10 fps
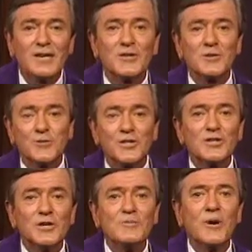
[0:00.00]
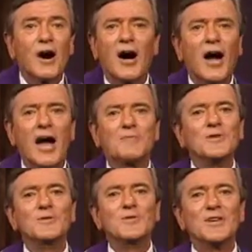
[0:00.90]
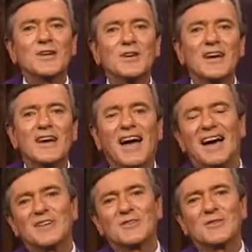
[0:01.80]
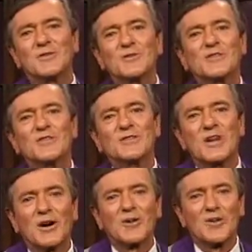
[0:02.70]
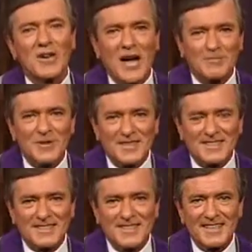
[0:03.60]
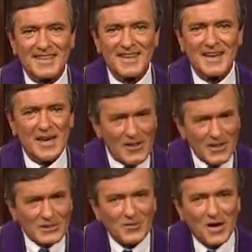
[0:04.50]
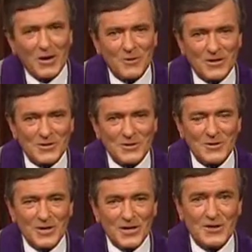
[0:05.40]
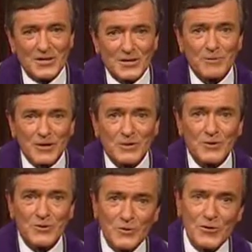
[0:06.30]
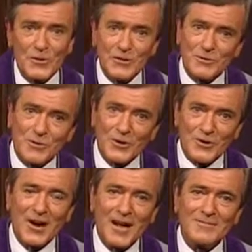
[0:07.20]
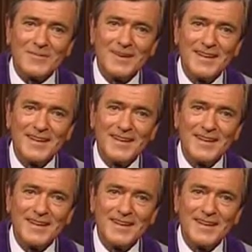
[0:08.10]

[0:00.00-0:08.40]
to wish him a happy new year and to toast his health and happiness. That's what I want to do in this special New Year's program.